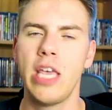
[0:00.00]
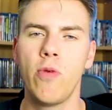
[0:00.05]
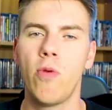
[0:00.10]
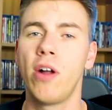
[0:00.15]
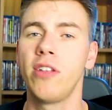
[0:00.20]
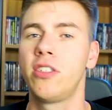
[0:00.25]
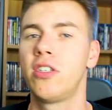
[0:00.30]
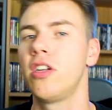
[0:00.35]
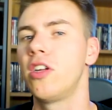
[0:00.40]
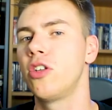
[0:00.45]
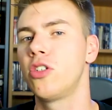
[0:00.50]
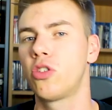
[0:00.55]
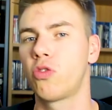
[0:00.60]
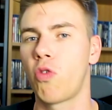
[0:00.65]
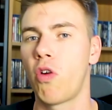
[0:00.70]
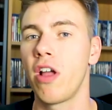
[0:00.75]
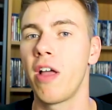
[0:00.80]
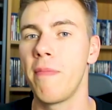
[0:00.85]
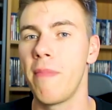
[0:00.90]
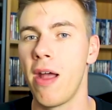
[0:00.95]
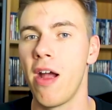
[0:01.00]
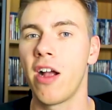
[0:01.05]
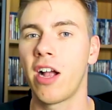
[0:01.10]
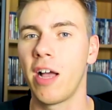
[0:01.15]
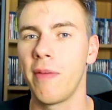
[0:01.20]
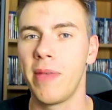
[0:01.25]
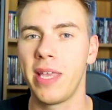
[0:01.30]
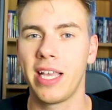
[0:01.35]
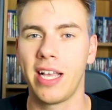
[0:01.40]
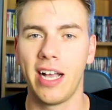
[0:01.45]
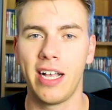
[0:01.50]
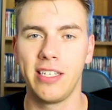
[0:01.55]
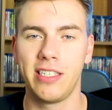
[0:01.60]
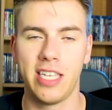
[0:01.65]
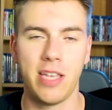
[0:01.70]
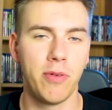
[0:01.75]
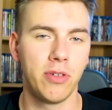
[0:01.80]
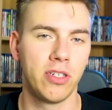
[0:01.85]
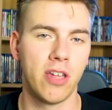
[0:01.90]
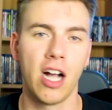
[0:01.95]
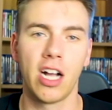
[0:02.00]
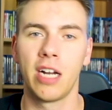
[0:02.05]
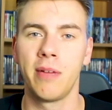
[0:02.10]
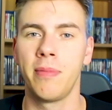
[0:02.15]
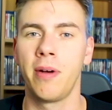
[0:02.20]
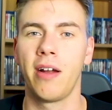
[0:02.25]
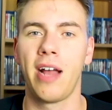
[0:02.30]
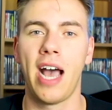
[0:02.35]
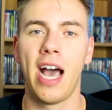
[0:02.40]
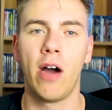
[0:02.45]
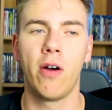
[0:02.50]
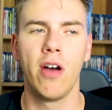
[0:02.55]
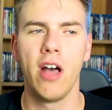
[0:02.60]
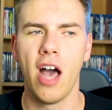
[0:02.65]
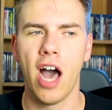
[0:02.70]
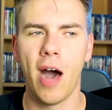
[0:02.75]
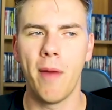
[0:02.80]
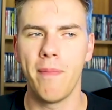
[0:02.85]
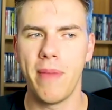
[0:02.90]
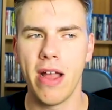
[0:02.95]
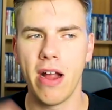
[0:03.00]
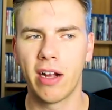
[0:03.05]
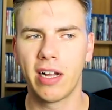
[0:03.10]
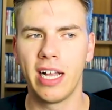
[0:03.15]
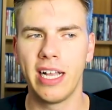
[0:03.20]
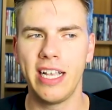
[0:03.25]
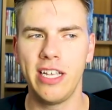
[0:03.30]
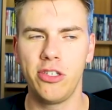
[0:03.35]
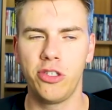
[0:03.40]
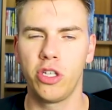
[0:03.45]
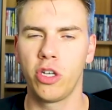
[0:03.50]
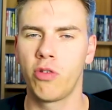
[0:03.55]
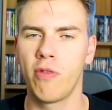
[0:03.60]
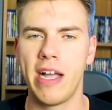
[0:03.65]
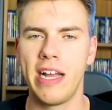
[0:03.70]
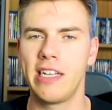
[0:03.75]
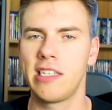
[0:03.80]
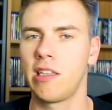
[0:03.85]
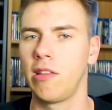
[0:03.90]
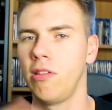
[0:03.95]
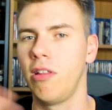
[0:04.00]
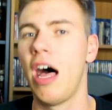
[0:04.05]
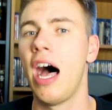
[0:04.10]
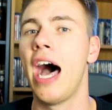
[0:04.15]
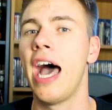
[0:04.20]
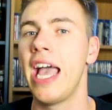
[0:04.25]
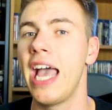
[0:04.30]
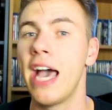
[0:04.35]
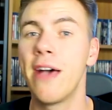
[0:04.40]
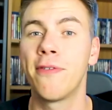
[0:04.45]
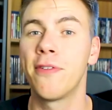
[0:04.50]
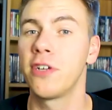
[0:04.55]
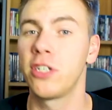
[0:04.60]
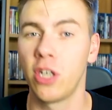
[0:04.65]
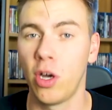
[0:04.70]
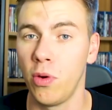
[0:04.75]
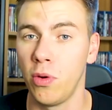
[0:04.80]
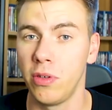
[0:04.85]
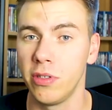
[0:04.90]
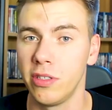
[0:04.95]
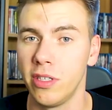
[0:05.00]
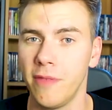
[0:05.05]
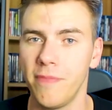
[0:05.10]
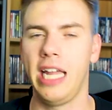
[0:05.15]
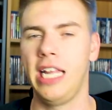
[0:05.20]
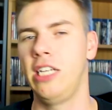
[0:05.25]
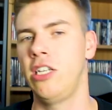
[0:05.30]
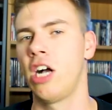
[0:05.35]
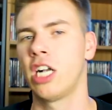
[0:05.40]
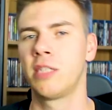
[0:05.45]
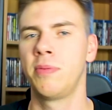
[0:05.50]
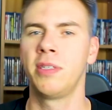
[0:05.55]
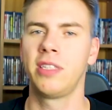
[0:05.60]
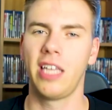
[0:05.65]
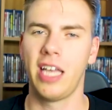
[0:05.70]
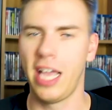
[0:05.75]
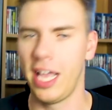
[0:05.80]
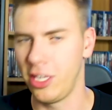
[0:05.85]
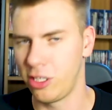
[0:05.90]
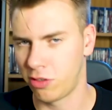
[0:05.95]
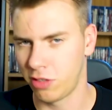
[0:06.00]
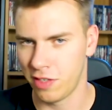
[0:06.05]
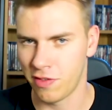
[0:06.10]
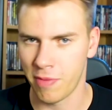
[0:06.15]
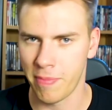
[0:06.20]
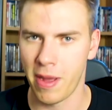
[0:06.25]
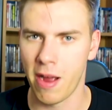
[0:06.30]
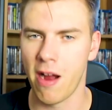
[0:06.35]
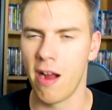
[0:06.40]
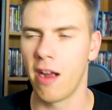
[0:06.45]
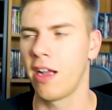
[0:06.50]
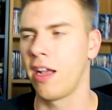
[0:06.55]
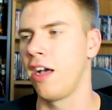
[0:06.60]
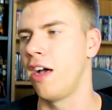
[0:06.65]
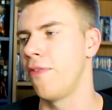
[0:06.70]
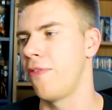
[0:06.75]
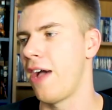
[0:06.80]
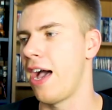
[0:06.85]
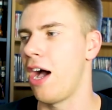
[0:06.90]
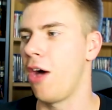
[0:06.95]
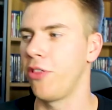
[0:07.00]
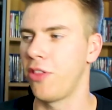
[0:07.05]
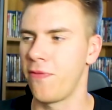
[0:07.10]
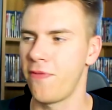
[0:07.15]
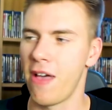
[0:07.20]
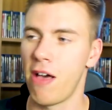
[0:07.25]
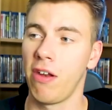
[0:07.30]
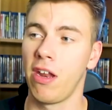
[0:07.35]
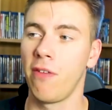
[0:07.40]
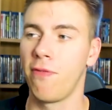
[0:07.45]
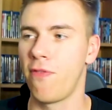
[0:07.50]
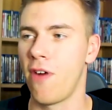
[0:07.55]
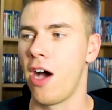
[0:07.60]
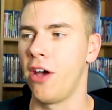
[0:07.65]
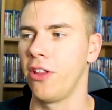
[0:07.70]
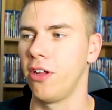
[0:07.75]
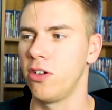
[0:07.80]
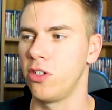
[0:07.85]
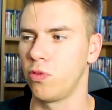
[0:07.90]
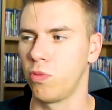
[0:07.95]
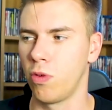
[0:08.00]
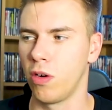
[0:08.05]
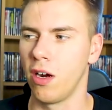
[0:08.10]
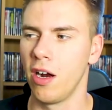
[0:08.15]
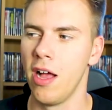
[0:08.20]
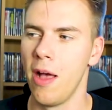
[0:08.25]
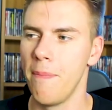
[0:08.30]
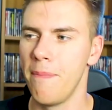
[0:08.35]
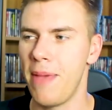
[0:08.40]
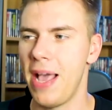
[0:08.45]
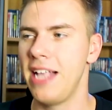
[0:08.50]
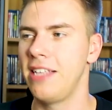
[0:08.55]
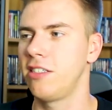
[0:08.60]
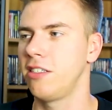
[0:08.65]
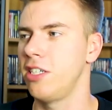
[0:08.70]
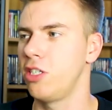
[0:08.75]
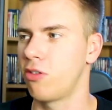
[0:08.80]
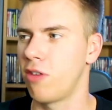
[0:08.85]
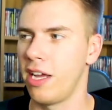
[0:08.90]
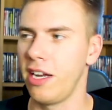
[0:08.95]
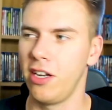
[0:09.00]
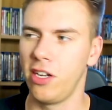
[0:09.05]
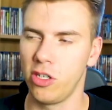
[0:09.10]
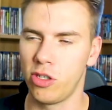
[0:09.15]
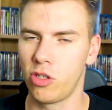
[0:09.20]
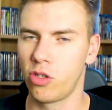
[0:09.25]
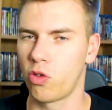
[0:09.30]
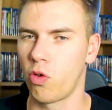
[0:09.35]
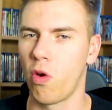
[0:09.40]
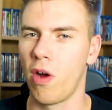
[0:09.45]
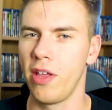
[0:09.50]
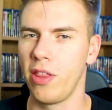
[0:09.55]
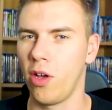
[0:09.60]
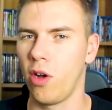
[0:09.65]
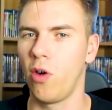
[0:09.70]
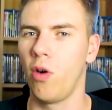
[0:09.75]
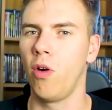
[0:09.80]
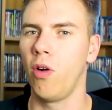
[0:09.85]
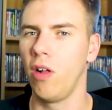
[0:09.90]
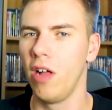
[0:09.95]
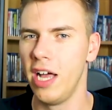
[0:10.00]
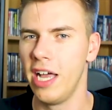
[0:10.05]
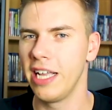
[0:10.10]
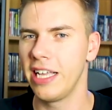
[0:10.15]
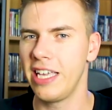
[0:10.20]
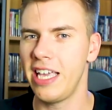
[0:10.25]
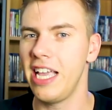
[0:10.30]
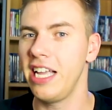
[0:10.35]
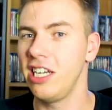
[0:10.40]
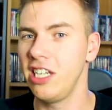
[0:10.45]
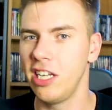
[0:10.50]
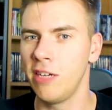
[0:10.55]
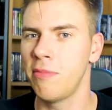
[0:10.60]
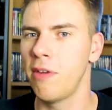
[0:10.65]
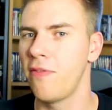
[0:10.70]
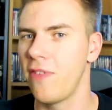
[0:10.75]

He wants to destroy America because he was talking about how America is the greatest lie ever told. And he talks about the history of America, of how the founding fathers were basically trying to destroy the whole kingdom